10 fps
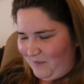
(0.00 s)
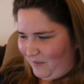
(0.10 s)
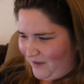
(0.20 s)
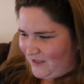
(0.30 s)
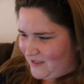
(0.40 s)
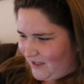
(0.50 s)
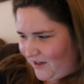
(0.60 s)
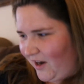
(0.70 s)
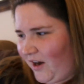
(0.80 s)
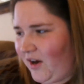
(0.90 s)
but we just
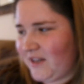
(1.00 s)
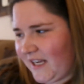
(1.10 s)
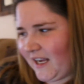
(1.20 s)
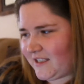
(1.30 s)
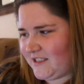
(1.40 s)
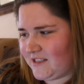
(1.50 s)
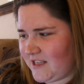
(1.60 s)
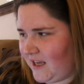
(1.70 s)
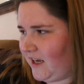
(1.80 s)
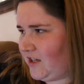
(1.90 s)
did our
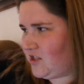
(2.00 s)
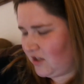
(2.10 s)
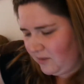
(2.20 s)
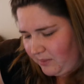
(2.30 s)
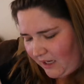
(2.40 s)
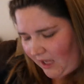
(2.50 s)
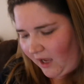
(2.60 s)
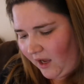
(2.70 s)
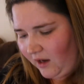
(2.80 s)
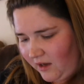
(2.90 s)
taxes at H and R
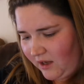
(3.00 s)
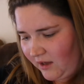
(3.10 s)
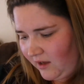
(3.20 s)
Block.